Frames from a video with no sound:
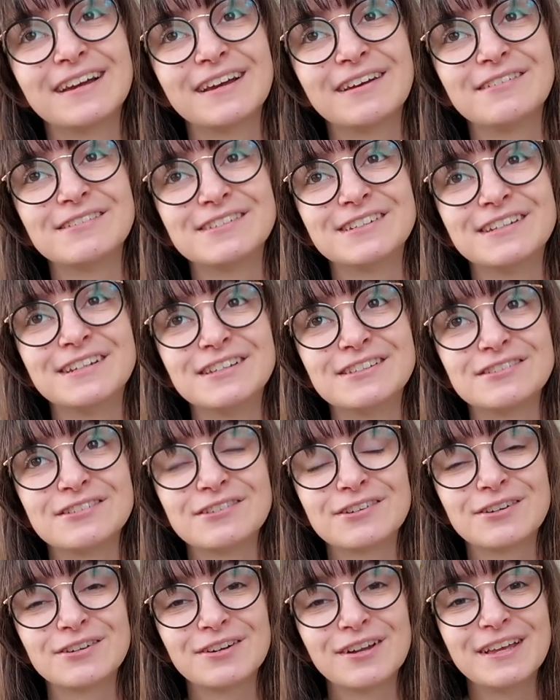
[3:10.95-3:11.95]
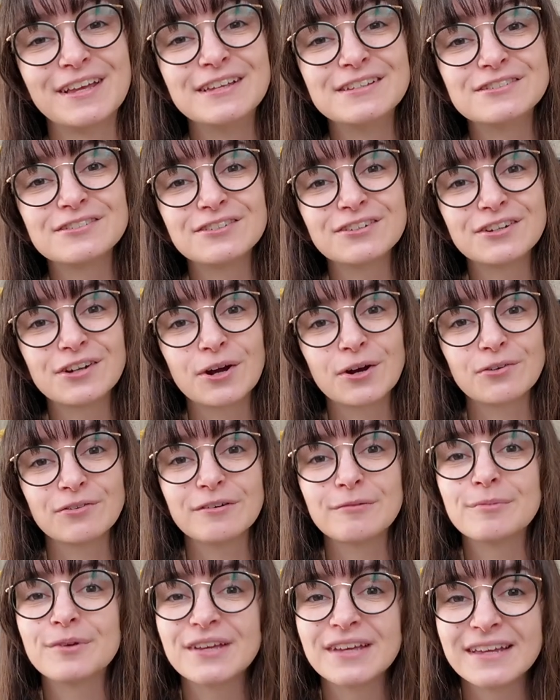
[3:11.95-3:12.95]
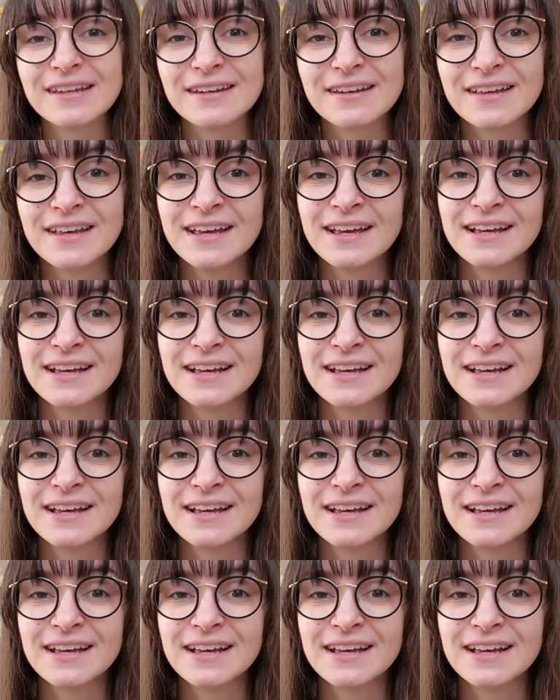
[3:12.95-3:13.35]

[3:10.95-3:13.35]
It was an Eastern Caribbean